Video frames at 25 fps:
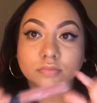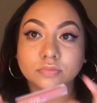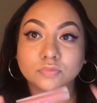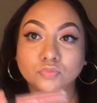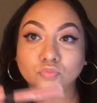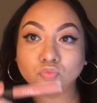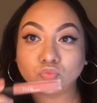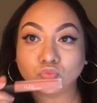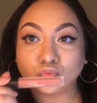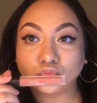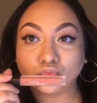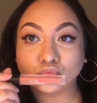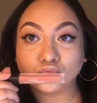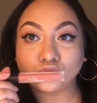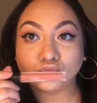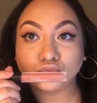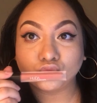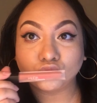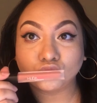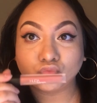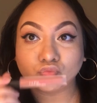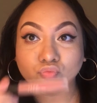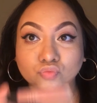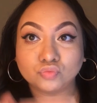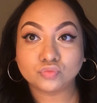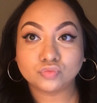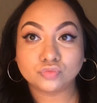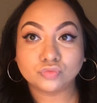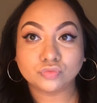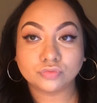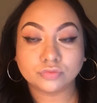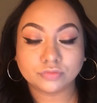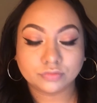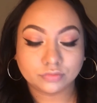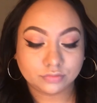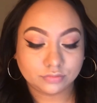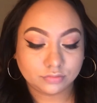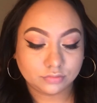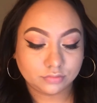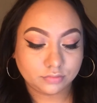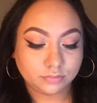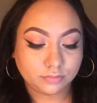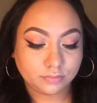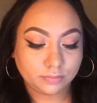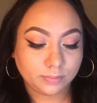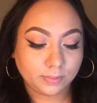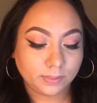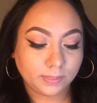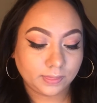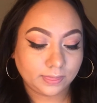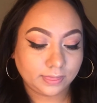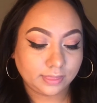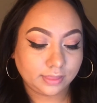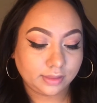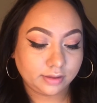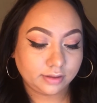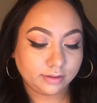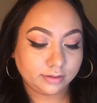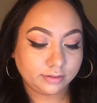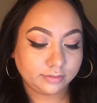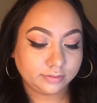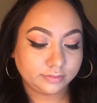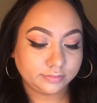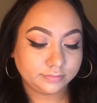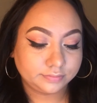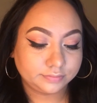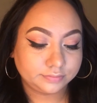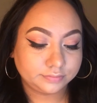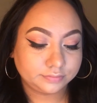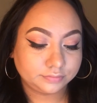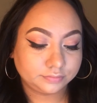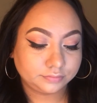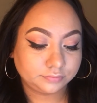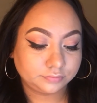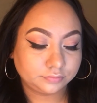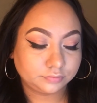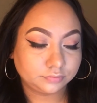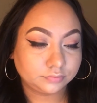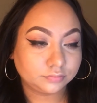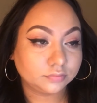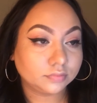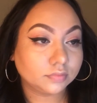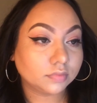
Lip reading: Now to fill in my lips, I'm going to go in with the Huda Beauty.